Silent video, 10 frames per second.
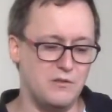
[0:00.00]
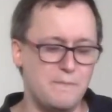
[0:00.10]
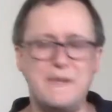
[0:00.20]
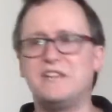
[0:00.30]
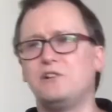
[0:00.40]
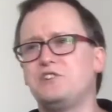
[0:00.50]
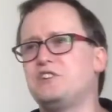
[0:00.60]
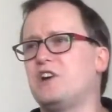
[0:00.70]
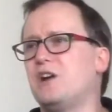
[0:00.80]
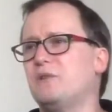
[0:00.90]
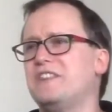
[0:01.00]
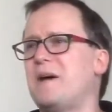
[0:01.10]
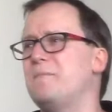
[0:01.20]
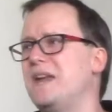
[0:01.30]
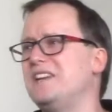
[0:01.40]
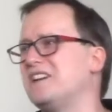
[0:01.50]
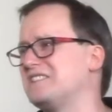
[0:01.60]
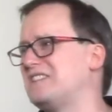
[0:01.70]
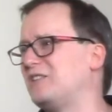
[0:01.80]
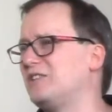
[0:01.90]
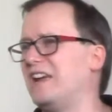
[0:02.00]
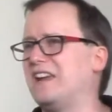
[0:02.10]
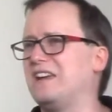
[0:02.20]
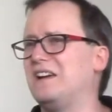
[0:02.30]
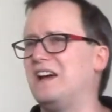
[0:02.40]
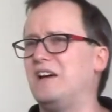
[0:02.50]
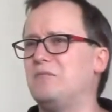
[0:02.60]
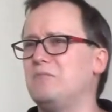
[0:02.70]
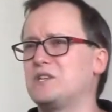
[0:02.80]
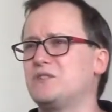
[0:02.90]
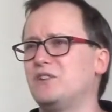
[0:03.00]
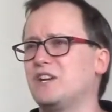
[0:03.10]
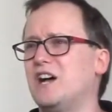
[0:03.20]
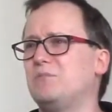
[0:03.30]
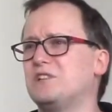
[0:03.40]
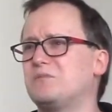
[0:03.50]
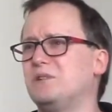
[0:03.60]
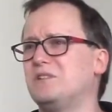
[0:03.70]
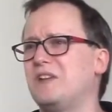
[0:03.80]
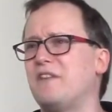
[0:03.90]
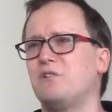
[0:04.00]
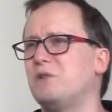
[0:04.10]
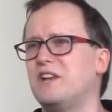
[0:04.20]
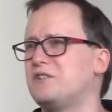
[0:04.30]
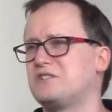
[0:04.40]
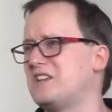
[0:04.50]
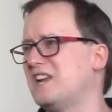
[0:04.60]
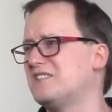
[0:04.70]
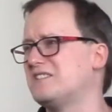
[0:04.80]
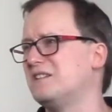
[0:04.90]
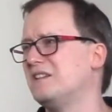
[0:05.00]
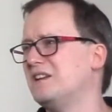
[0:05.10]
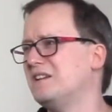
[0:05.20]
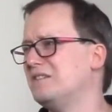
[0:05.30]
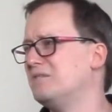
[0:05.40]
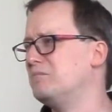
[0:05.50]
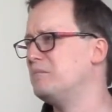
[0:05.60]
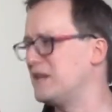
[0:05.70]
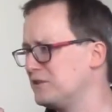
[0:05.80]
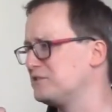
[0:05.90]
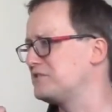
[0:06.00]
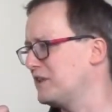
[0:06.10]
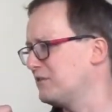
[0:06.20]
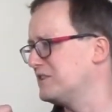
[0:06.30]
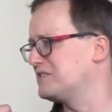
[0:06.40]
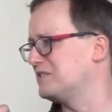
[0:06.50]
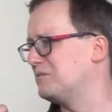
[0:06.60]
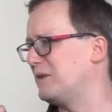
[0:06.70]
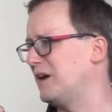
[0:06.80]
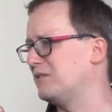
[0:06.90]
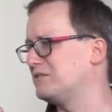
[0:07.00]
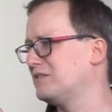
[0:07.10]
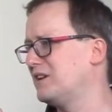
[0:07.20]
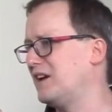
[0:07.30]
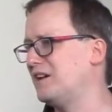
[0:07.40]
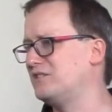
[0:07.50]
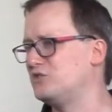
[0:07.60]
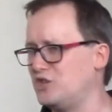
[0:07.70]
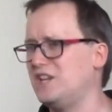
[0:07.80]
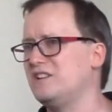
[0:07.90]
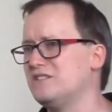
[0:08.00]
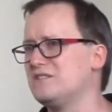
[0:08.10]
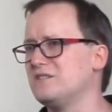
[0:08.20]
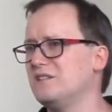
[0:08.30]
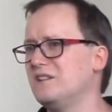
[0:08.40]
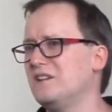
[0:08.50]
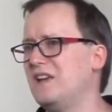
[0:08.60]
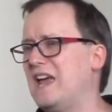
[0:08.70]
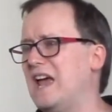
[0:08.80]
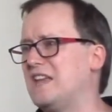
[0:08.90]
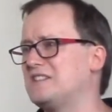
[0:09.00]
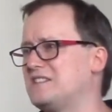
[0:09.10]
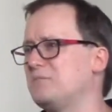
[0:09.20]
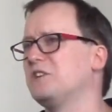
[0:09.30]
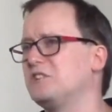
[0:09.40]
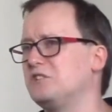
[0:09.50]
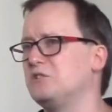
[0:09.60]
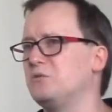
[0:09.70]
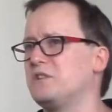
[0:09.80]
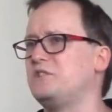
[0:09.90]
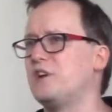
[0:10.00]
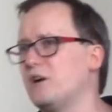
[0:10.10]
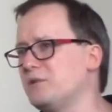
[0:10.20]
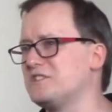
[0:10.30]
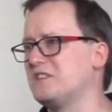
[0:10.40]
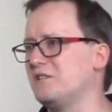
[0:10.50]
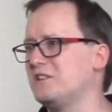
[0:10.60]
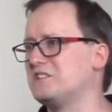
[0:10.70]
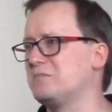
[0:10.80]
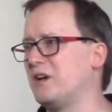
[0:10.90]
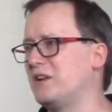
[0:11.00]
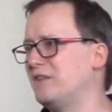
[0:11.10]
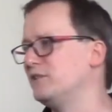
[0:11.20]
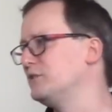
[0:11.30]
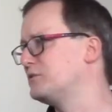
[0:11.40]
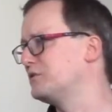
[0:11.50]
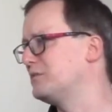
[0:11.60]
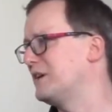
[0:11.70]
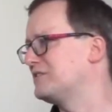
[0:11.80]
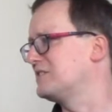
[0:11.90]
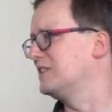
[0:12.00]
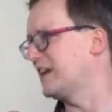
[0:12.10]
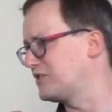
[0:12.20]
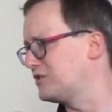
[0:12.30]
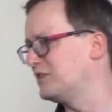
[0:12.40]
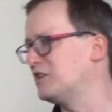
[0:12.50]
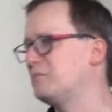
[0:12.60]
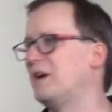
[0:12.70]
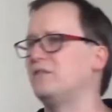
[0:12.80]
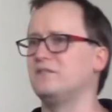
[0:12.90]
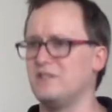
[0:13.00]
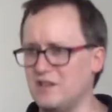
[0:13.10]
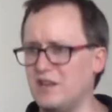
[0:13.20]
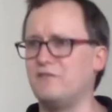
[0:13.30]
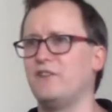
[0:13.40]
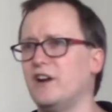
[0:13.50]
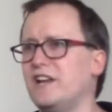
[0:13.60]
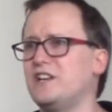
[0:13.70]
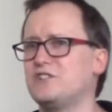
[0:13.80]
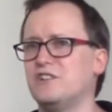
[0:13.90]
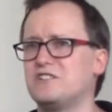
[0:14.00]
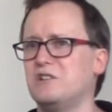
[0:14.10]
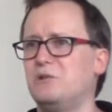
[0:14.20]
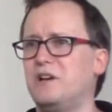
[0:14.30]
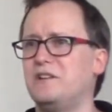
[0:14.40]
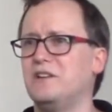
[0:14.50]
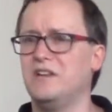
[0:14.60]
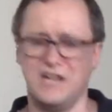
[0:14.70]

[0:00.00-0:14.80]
Mendel to Darwin, that may not sound like much of an accomplishment. Everyone understands that Mendel's theories about genes had something to do with Darwin's theories about evolution, about selection, and about variation, and so on.